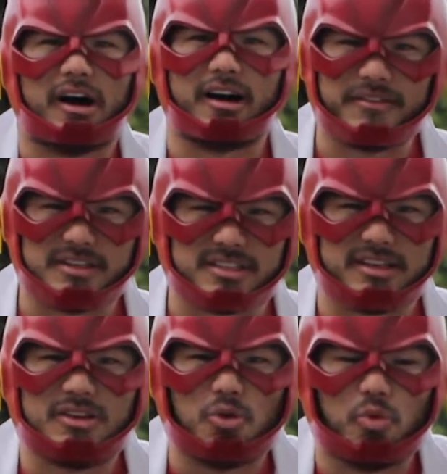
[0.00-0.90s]

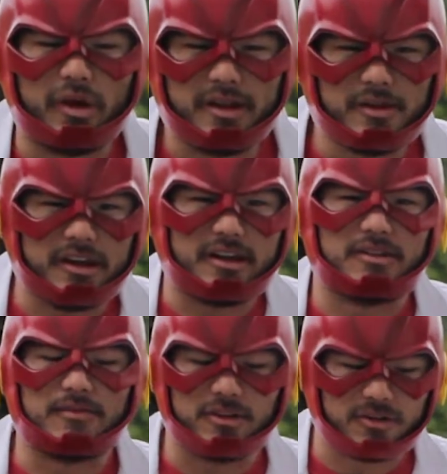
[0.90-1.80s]
obviously, when
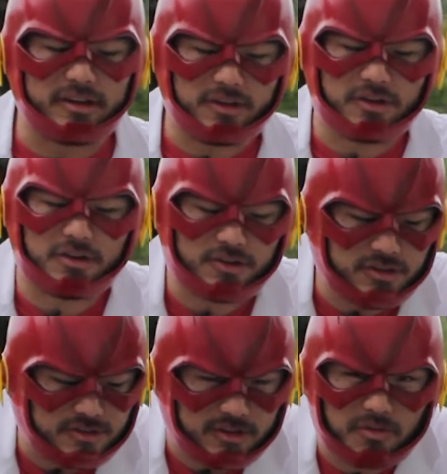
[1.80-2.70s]
you're
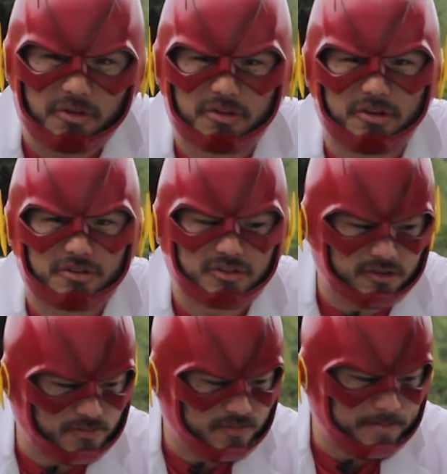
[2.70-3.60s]
using a roller
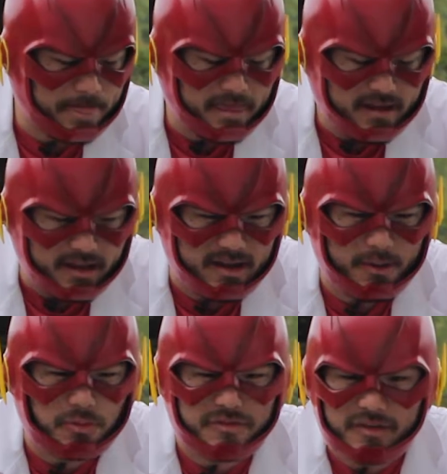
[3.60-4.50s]
coaster,
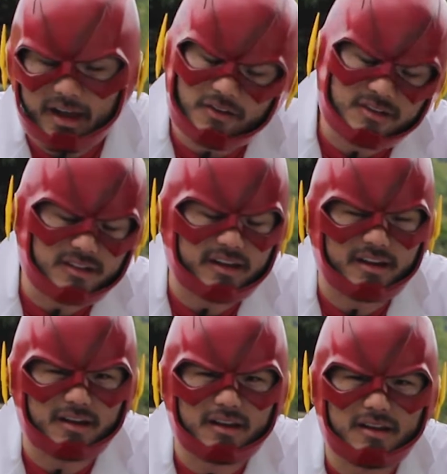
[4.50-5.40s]
and we've
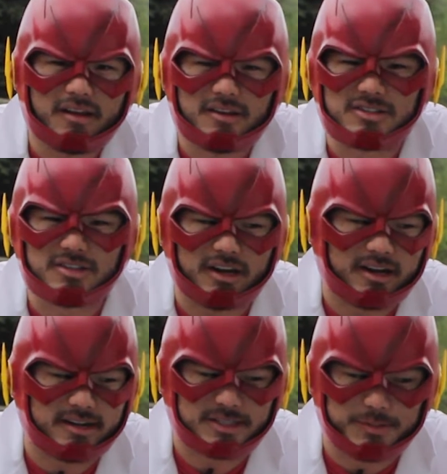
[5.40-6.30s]
calculated
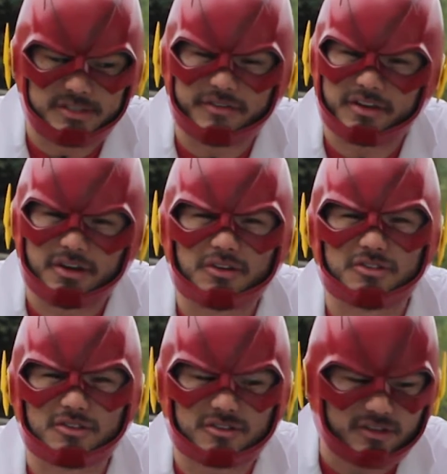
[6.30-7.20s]
specific
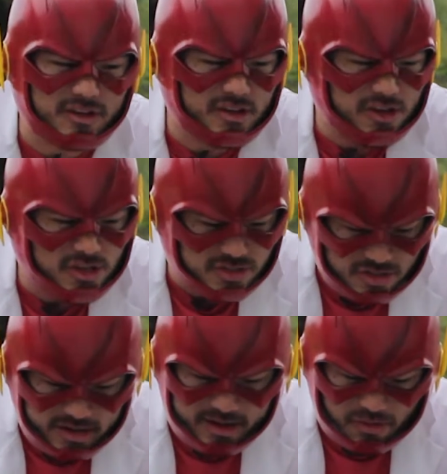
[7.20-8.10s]
coasters. So
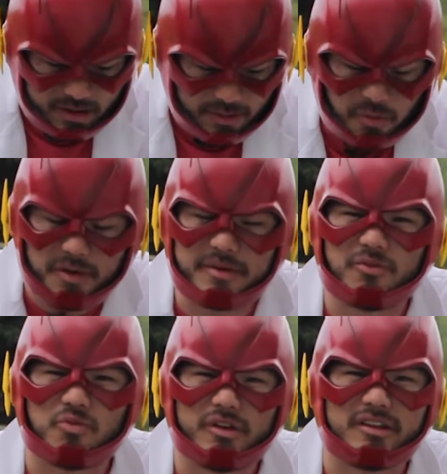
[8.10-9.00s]
now I want to be
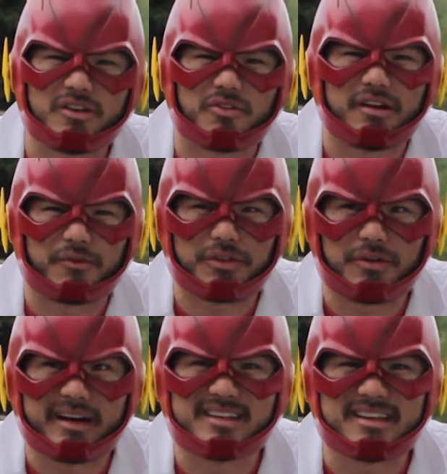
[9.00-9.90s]
really creative with you
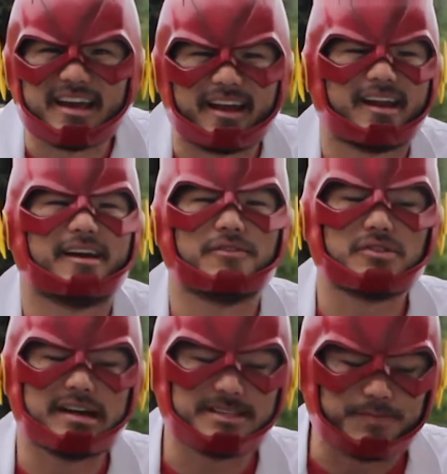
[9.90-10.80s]
guys and have you
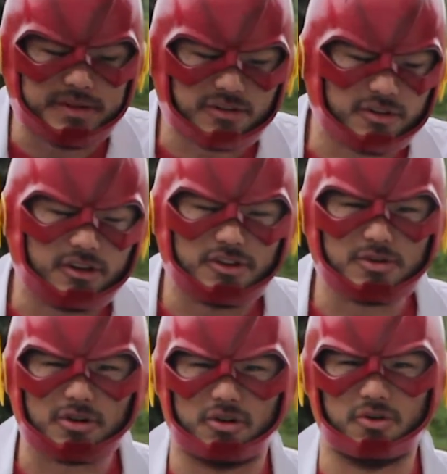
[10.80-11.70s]
guys build
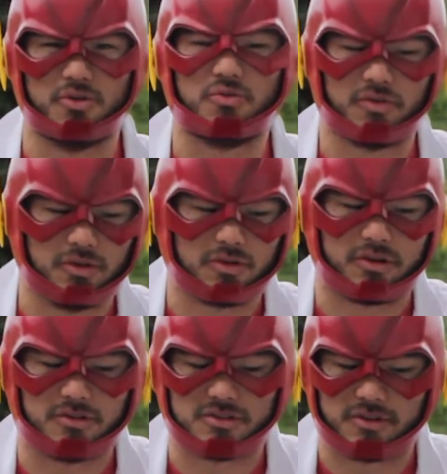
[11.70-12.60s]
your own roller
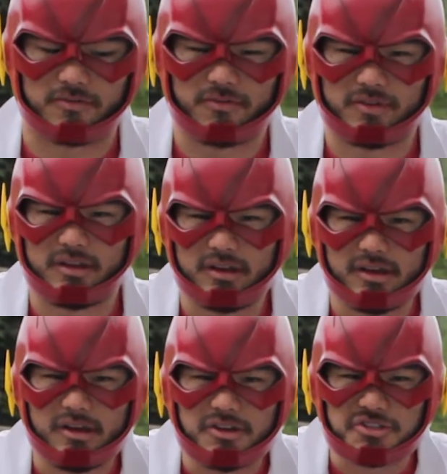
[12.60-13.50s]
coaster.
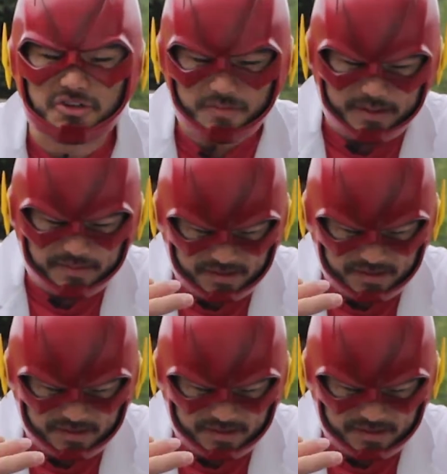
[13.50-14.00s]
So you may be